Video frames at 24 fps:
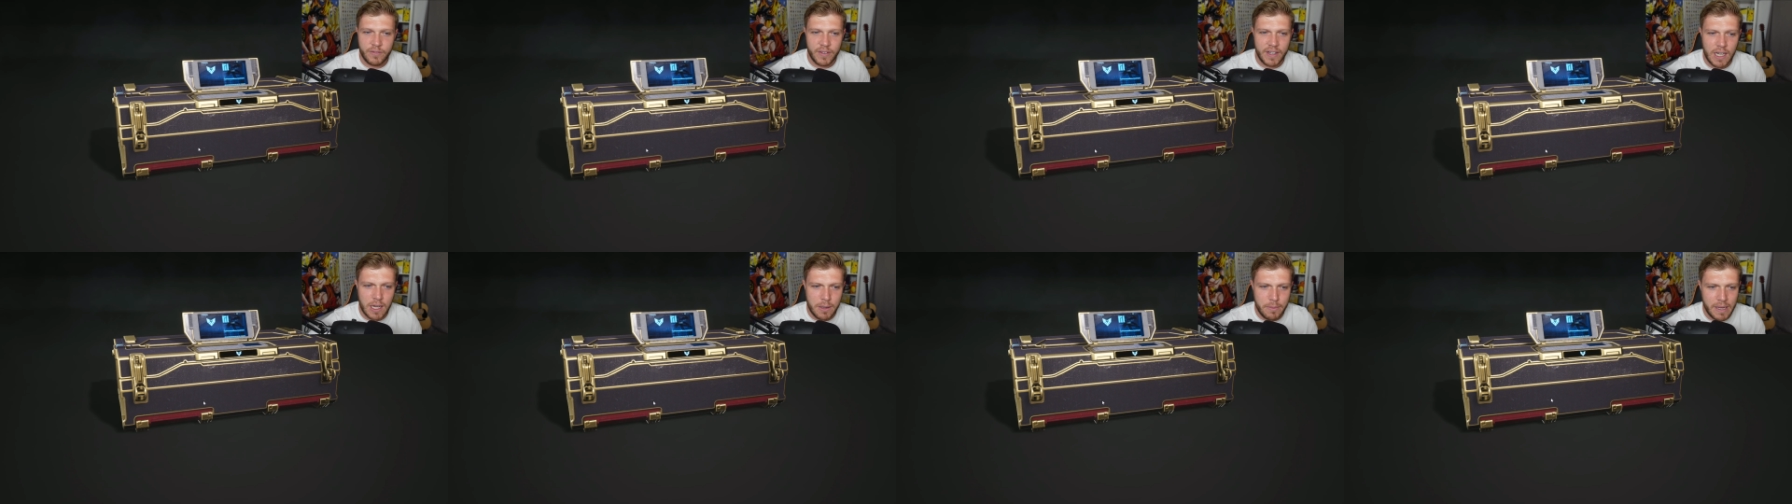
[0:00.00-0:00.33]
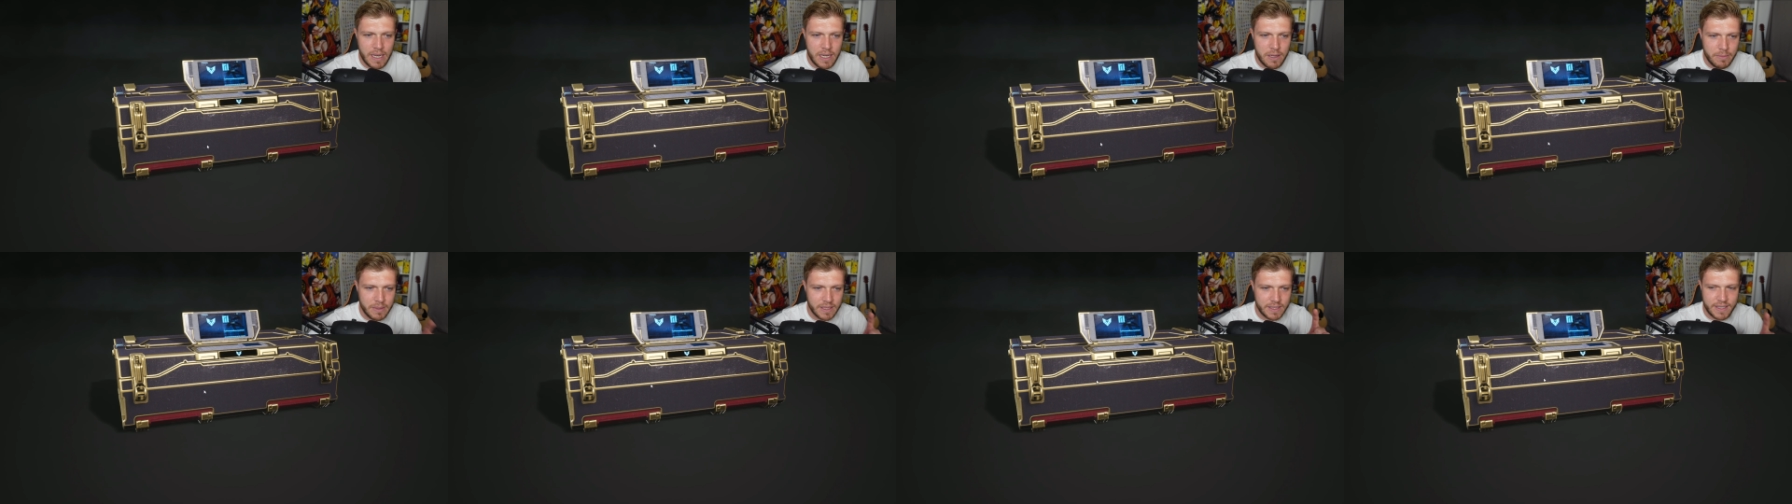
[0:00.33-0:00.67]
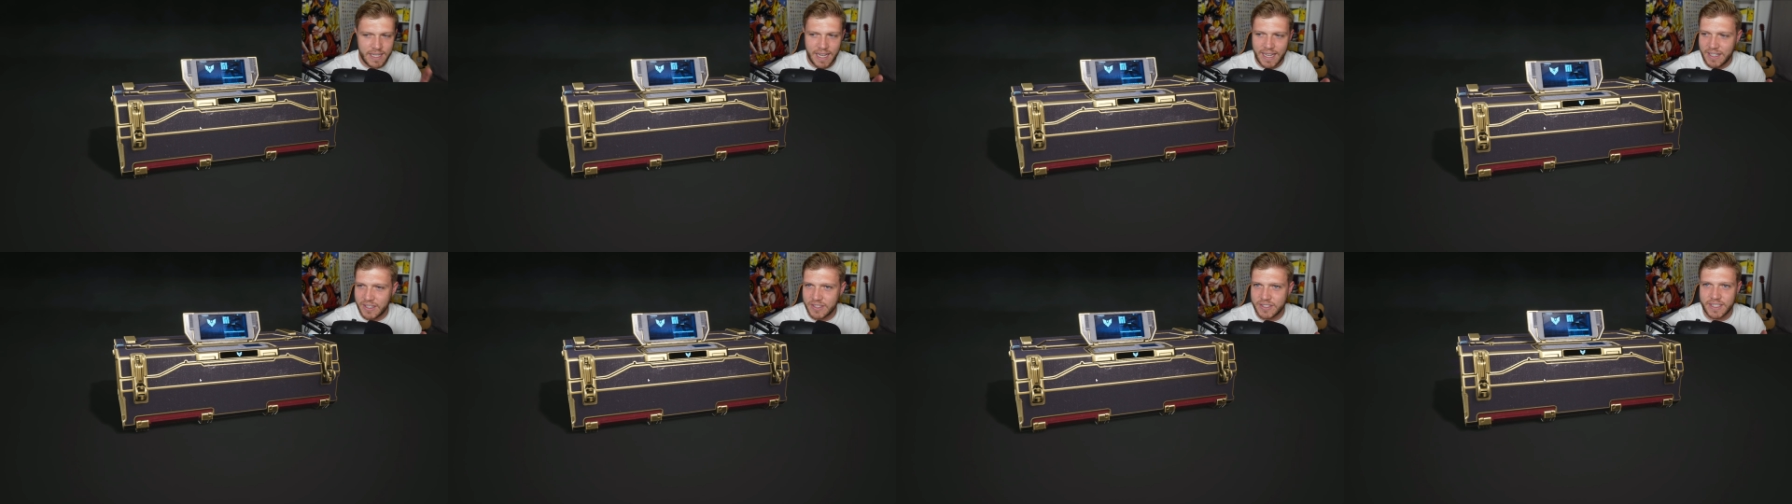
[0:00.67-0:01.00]
I think I made a
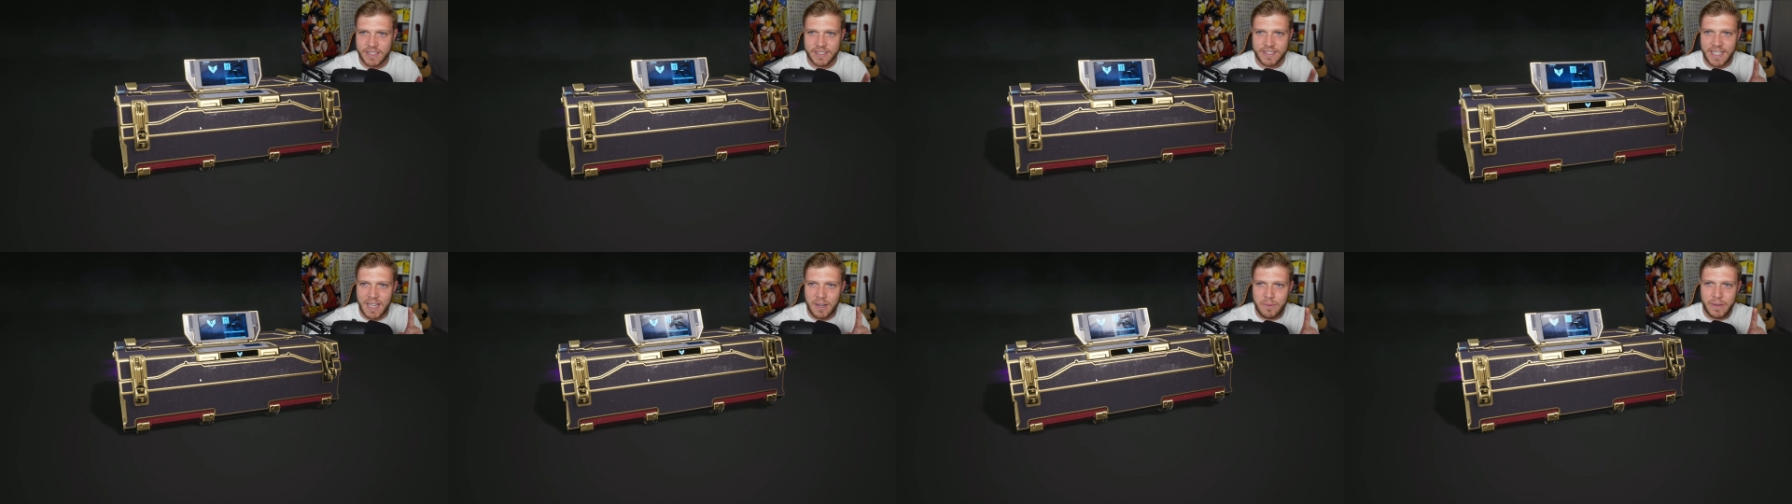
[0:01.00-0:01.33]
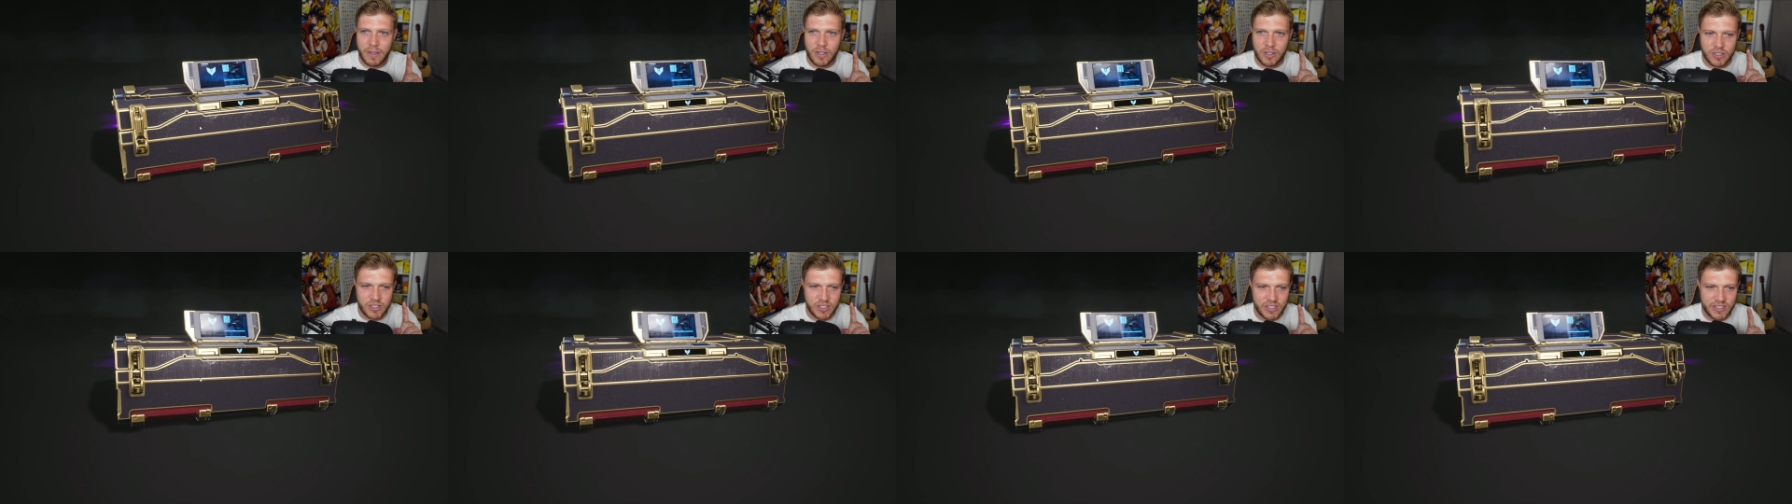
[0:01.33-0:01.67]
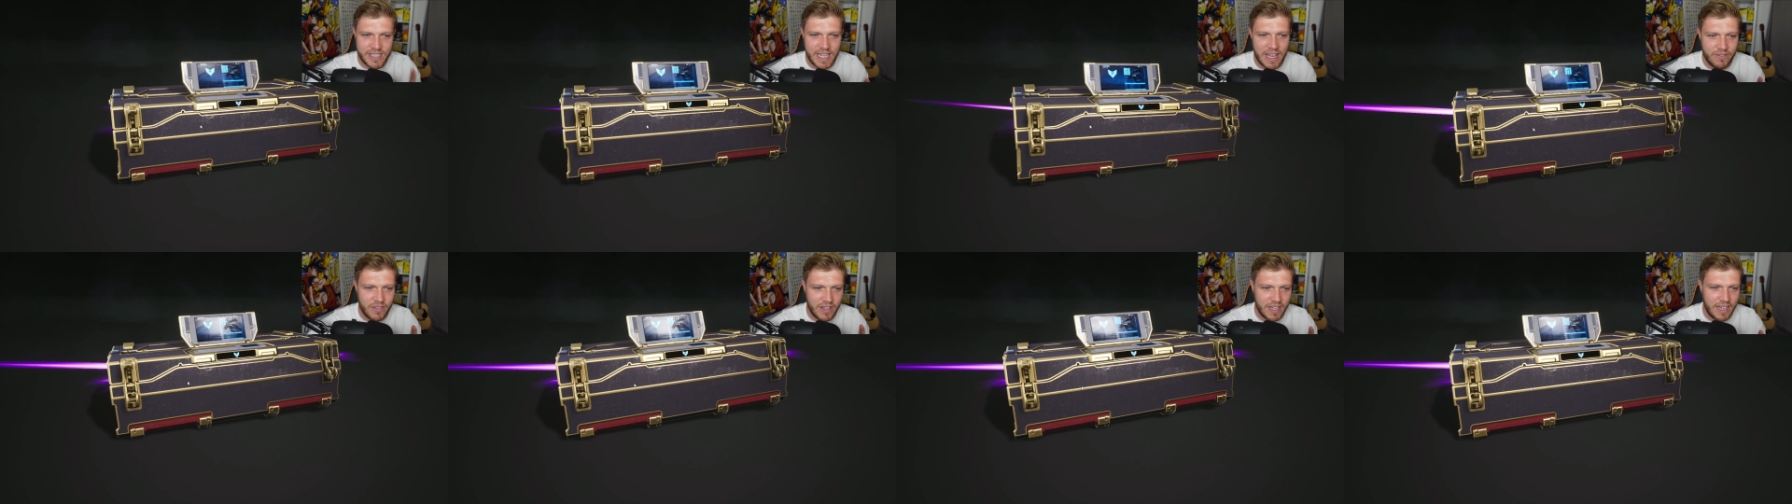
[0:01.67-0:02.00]
mistake because it's saying we got
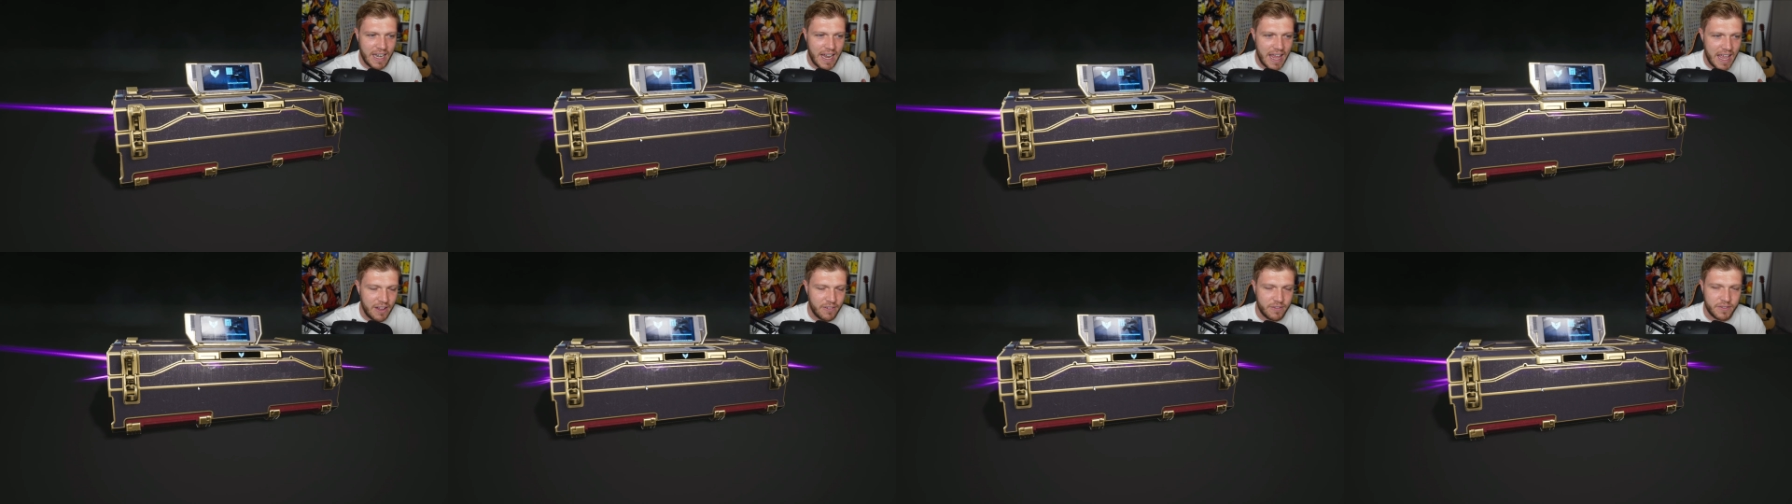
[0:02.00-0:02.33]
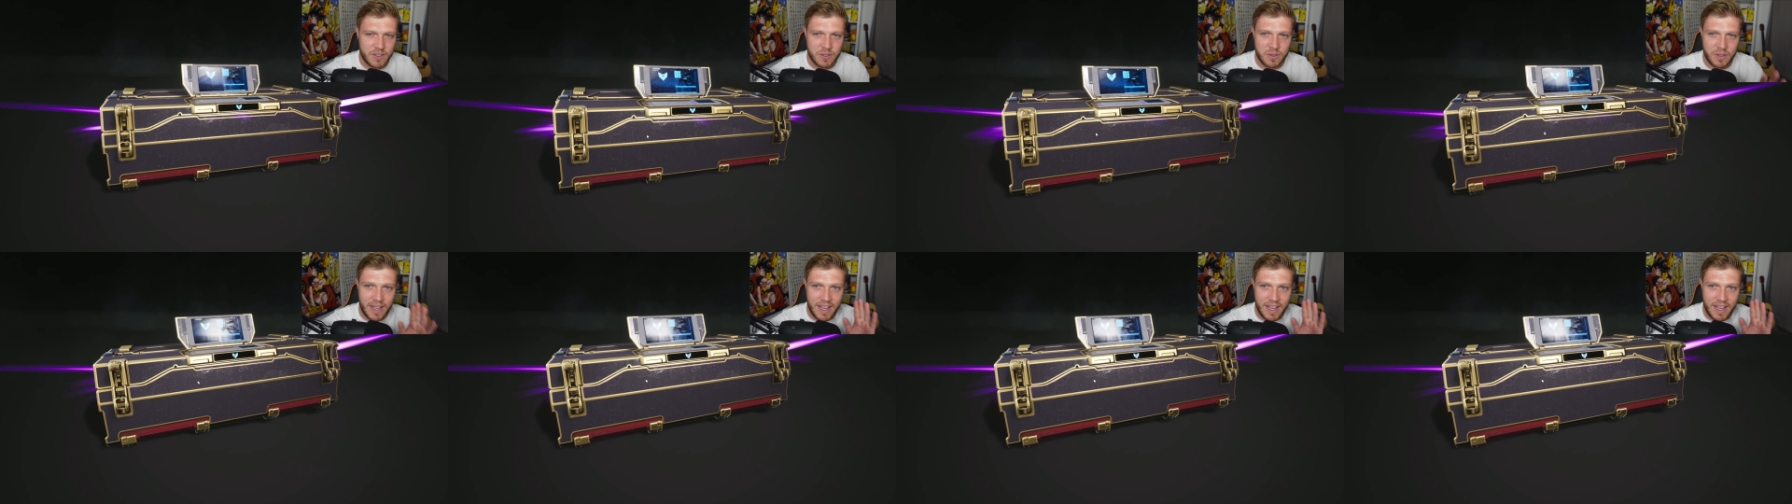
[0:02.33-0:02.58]
seven left.